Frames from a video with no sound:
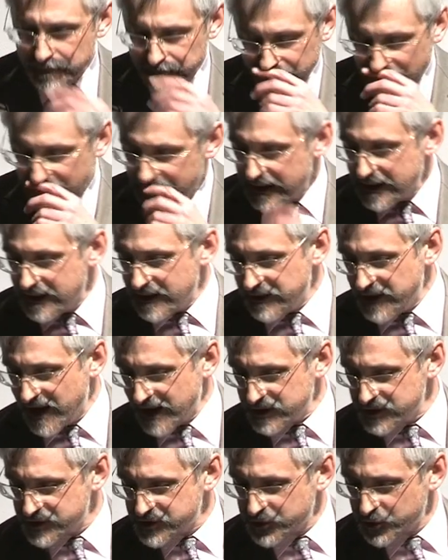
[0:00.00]
them.
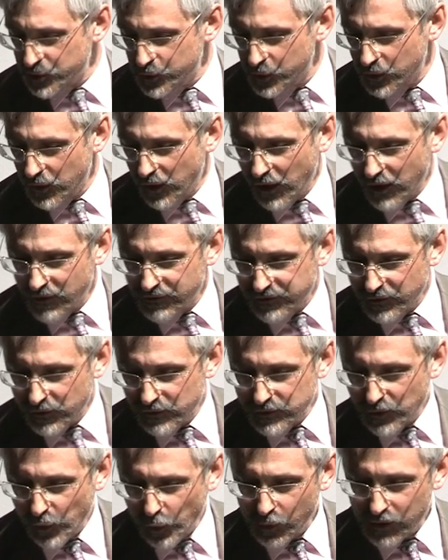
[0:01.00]
That is true
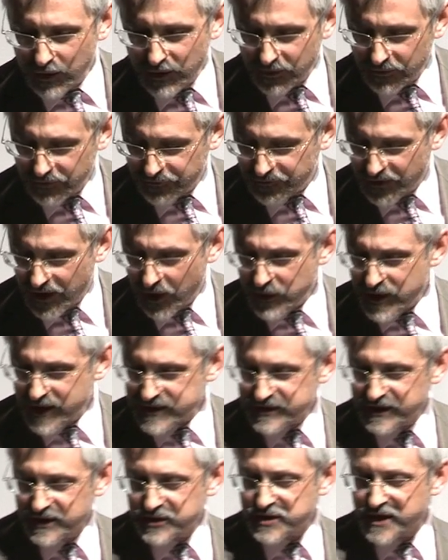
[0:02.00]

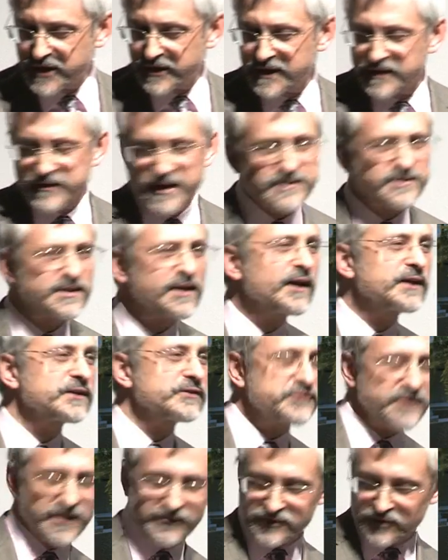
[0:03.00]
there's an interior. That's a
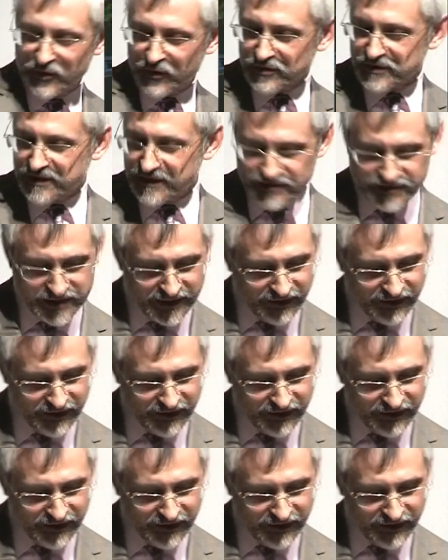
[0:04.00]
kind of David Hockney